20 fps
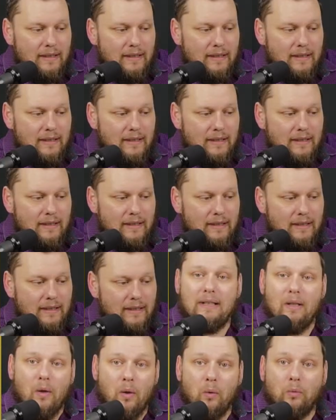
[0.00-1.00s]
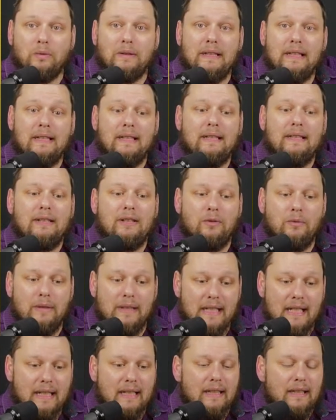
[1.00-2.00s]
Isaac was the only
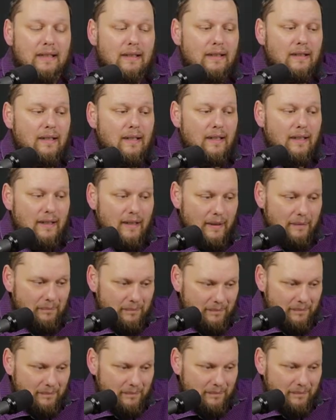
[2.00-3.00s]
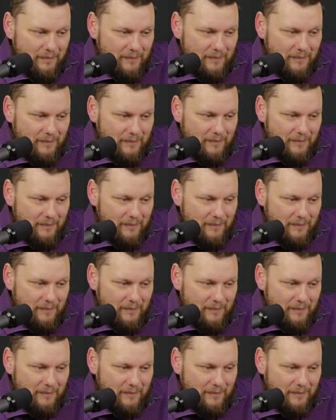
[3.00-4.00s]
unique child from the
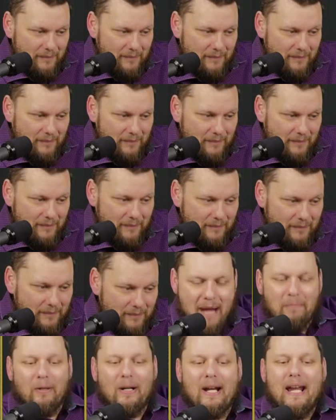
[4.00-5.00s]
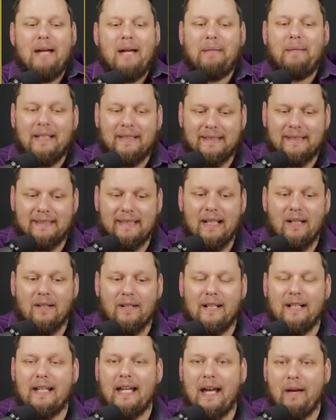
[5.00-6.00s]
union of Abraham and
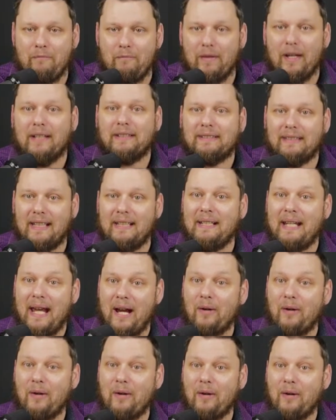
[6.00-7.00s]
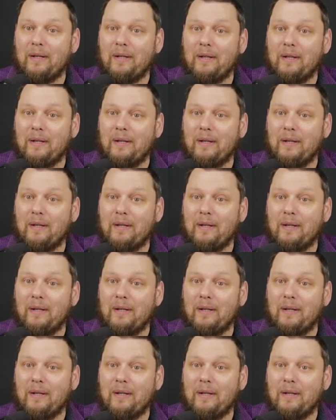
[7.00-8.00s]
Sarah, and thus inherited the promise of
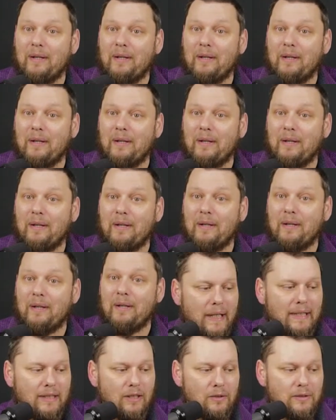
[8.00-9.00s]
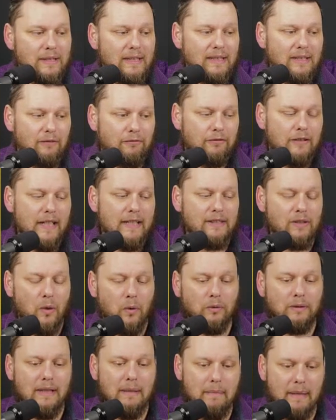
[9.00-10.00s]
God. So by using the phrase
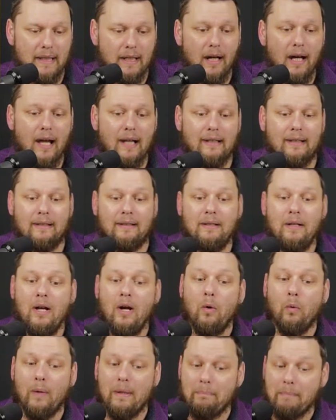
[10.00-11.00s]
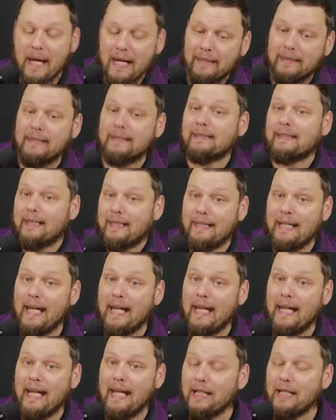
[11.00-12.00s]
only begotten, we make this
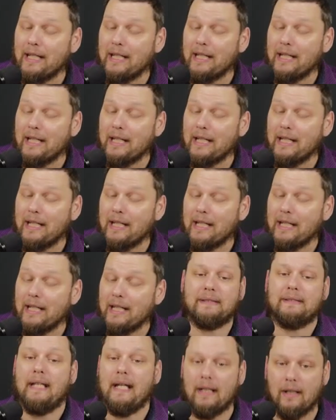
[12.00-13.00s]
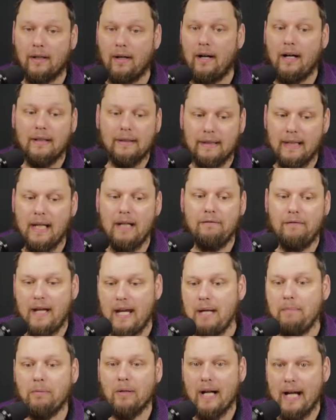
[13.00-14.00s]
connection to this promise that God gave
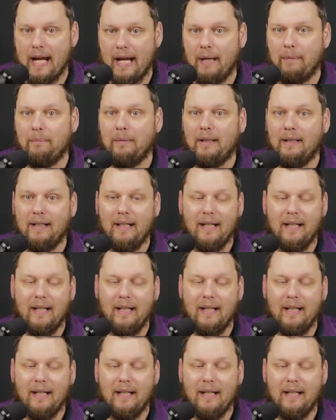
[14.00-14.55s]
Abraham,